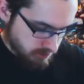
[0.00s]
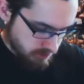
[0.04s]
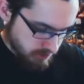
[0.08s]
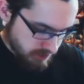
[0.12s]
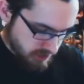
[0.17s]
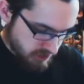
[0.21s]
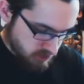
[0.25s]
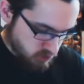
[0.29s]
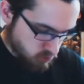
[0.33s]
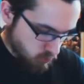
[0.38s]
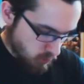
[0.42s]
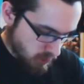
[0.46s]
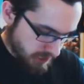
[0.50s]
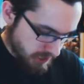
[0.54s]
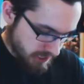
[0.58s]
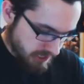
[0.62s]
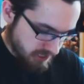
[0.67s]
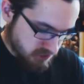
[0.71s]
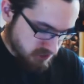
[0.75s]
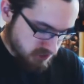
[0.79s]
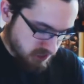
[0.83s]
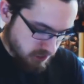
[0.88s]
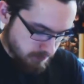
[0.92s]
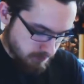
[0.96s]
This one
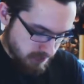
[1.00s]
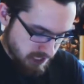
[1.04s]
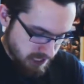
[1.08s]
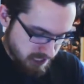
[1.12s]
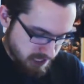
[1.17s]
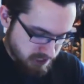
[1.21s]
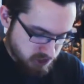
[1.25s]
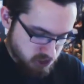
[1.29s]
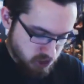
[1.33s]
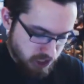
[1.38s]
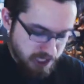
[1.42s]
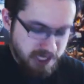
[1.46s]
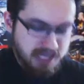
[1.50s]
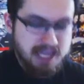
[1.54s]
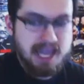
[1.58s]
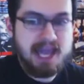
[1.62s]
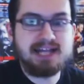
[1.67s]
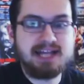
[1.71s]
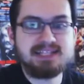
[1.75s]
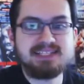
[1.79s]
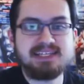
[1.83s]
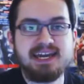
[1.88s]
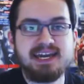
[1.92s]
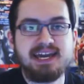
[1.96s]
is going to be a
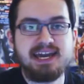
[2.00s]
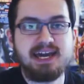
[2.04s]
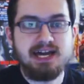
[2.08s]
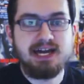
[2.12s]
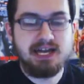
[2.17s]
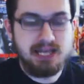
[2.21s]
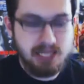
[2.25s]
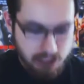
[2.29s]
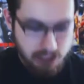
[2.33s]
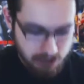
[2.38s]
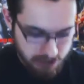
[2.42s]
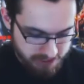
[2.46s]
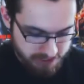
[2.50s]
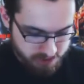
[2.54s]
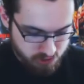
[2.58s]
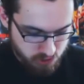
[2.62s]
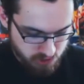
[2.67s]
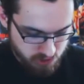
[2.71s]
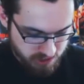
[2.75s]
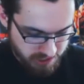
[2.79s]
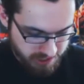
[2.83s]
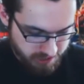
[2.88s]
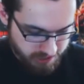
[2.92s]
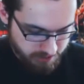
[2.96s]
gigantic
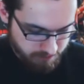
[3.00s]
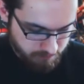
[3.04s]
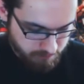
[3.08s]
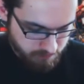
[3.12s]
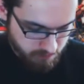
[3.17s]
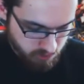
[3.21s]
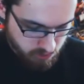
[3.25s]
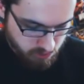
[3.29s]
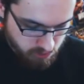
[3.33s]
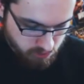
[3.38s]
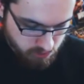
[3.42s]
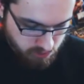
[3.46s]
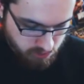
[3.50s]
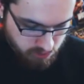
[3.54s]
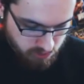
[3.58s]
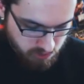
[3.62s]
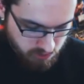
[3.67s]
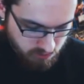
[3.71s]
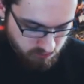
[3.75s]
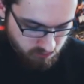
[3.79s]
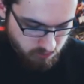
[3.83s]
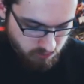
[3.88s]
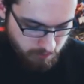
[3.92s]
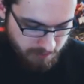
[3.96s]
collector's item
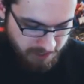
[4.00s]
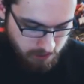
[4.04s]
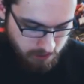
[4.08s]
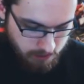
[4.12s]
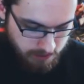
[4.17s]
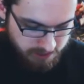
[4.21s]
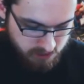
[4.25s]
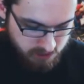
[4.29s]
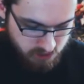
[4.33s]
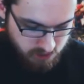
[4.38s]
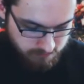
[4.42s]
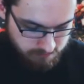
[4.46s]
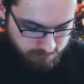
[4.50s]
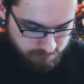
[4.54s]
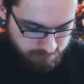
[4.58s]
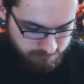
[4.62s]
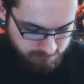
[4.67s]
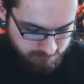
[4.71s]
for my collection.